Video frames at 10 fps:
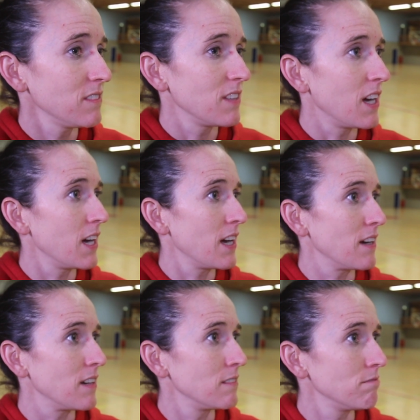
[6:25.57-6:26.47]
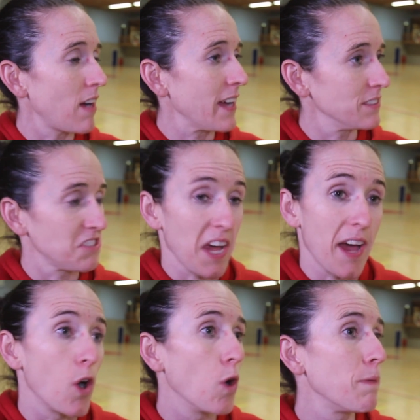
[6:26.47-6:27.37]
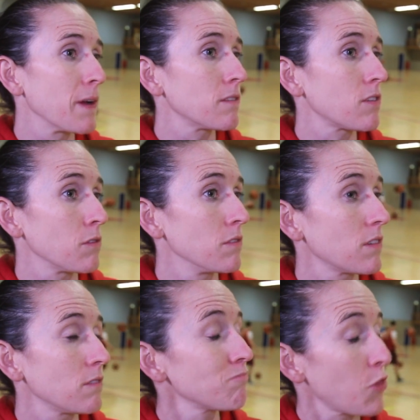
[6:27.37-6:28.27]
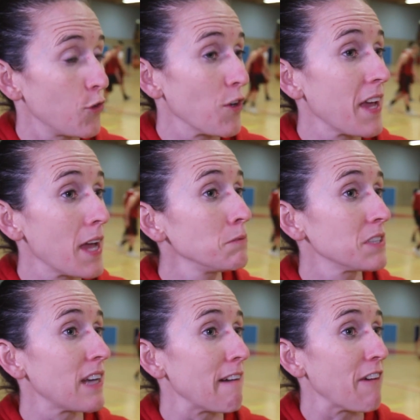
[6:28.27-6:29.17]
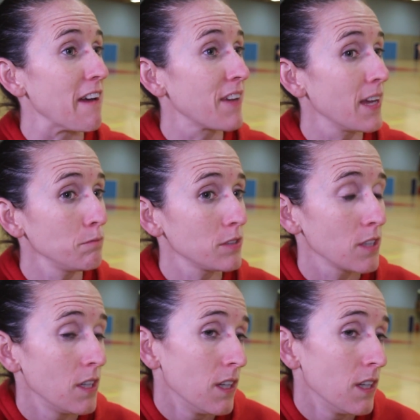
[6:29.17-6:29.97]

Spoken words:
I can say I hope it's 3 games and not 5 games.